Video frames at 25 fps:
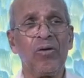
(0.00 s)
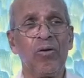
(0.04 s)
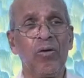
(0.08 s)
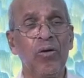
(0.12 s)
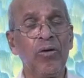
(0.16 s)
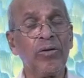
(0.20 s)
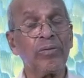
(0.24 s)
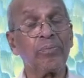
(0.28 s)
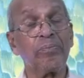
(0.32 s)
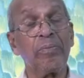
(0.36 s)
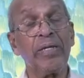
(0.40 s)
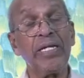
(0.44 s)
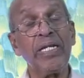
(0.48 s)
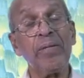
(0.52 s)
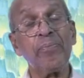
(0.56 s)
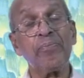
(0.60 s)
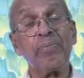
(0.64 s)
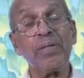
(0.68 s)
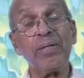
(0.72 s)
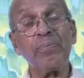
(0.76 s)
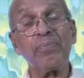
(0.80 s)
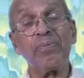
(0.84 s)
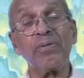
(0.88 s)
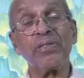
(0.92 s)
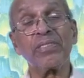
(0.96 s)
Or many
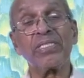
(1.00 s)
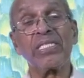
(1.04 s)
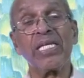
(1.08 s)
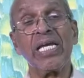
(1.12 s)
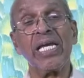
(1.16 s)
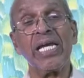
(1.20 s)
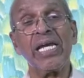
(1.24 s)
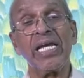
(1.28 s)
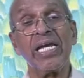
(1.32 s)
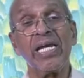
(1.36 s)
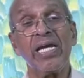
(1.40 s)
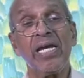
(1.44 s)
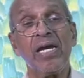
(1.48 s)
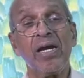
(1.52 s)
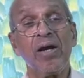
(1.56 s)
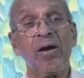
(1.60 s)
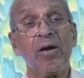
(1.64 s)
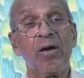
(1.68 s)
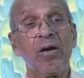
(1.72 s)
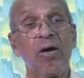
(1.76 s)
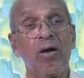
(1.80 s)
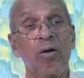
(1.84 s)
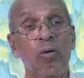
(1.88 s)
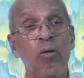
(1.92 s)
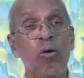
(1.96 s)
people say,
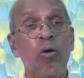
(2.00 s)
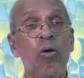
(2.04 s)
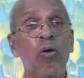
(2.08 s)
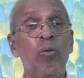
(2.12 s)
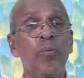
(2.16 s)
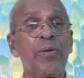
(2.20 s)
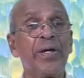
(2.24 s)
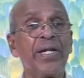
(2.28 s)
oh,